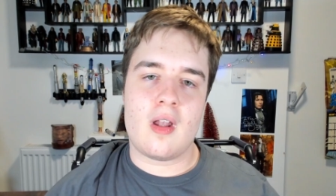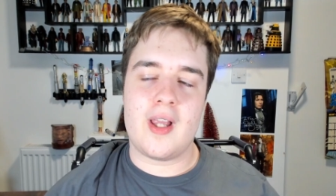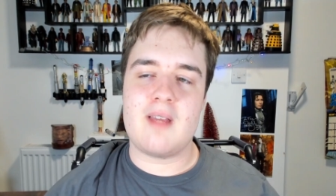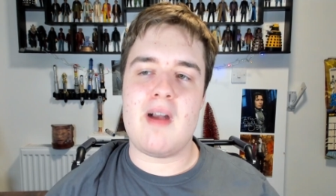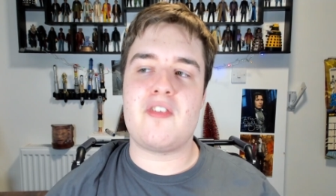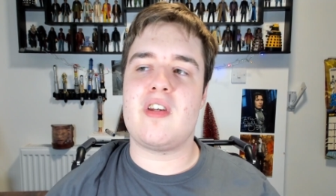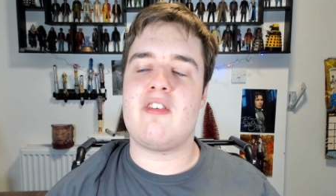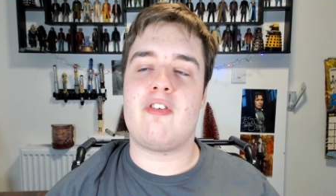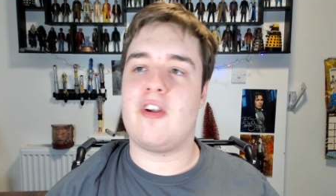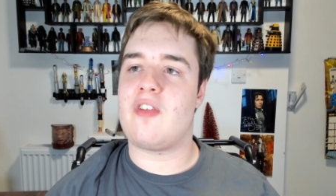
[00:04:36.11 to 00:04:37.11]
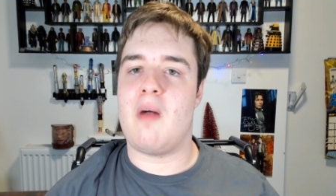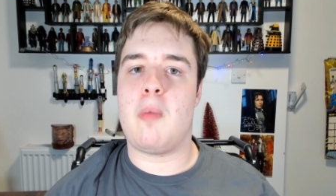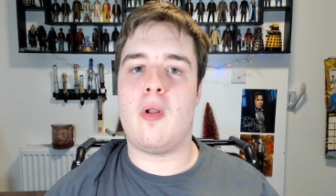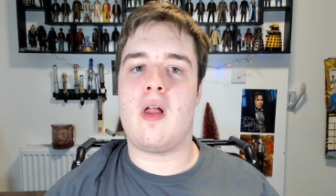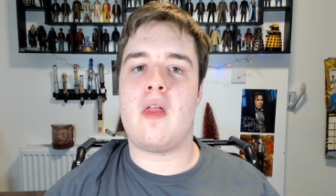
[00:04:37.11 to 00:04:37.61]
Like, imagine if, for
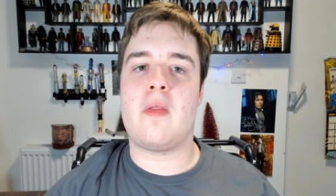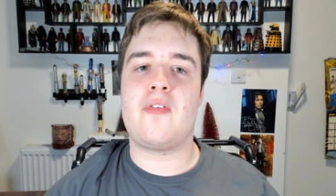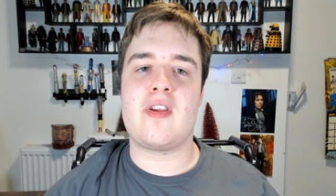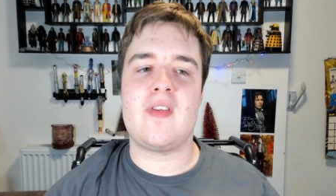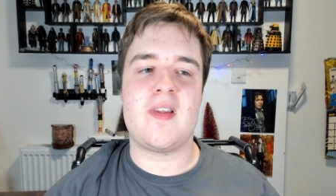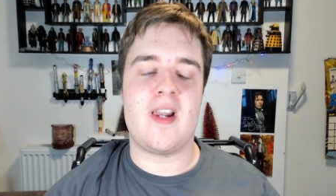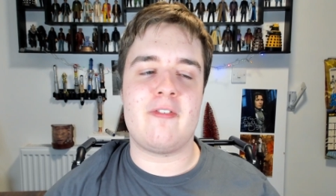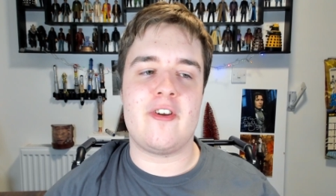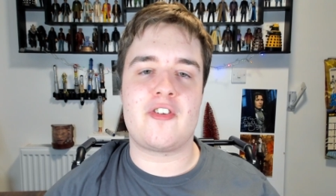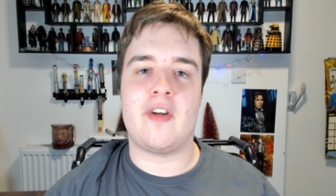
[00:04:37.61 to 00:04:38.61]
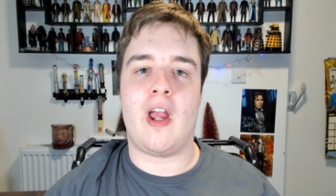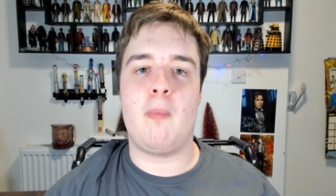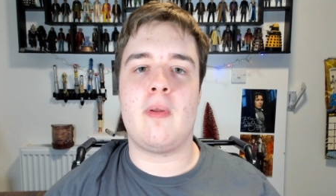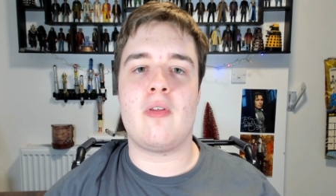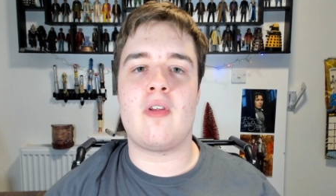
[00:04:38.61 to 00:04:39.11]
example, the 60th anniversary
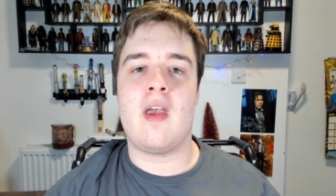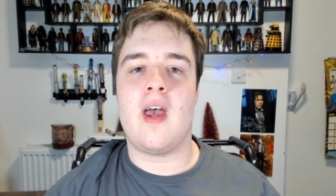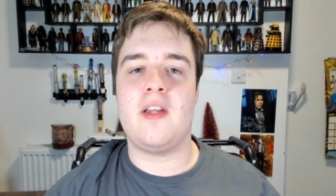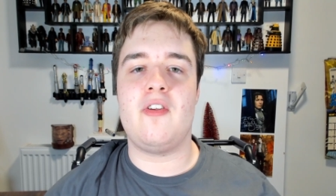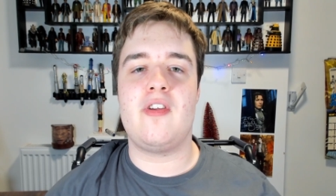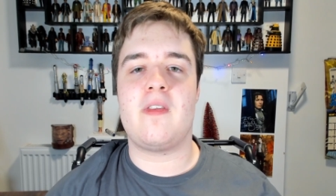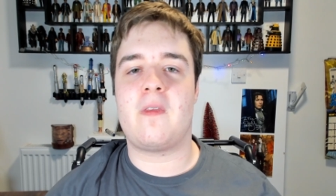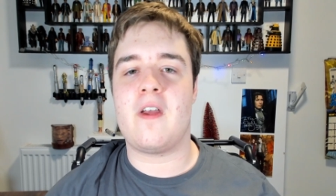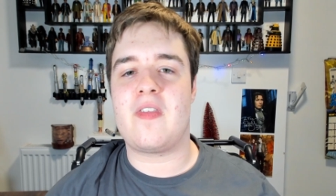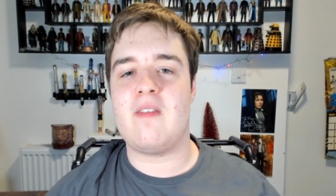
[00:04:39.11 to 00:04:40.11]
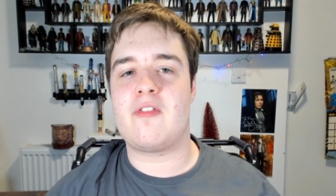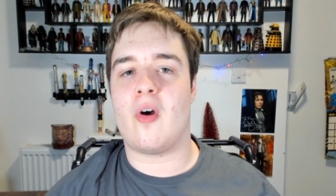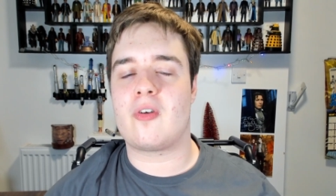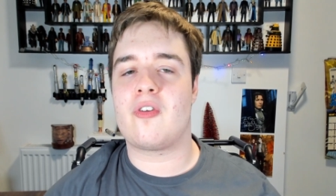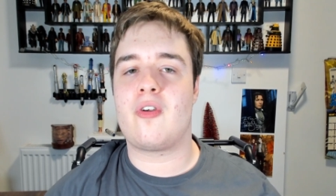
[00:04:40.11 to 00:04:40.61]
opens and you see the 13th
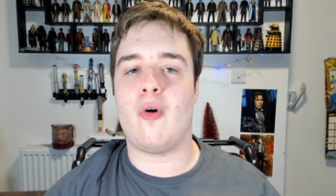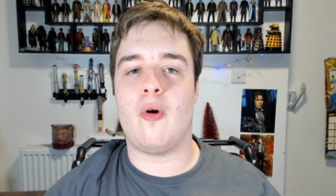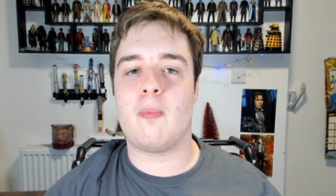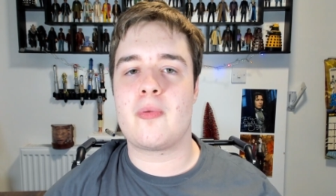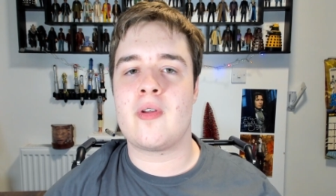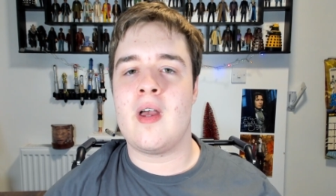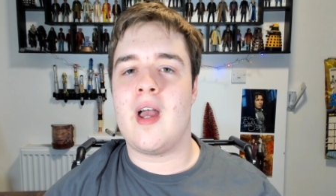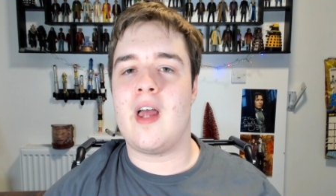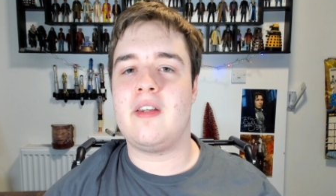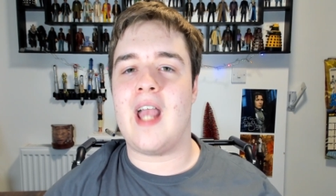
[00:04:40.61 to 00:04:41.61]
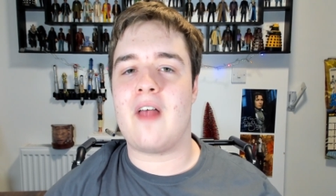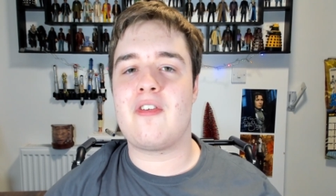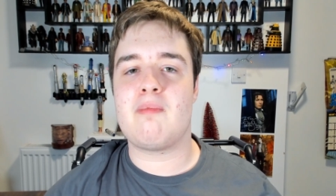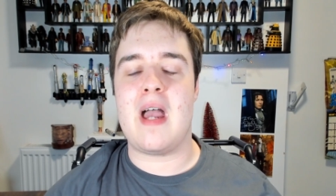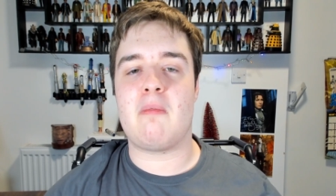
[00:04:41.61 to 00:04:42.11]
Doctor's corpse and
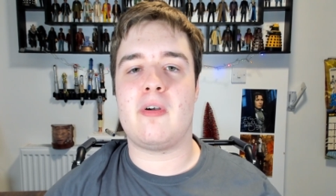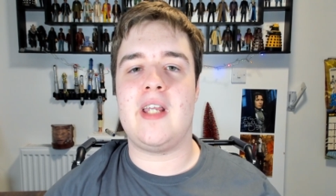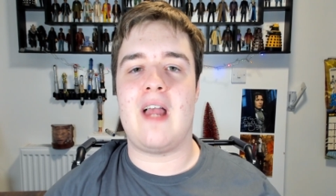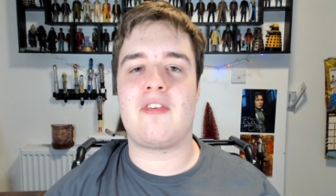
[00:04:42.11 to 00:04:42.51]
Yaz's memory gets